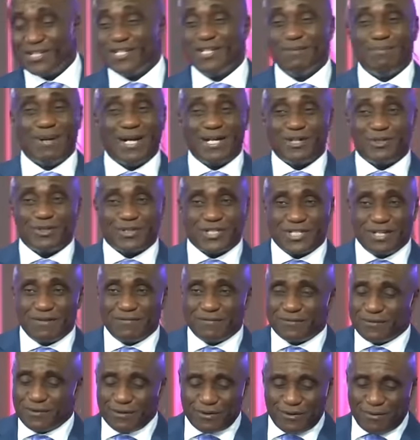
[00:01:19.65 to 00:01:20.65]
he didn't marry
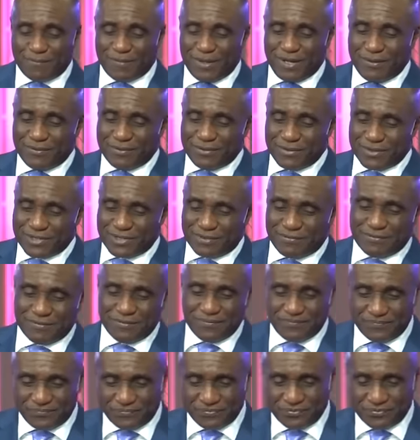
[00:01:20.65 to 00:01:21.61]
Joseph, don't compare him with Joseph.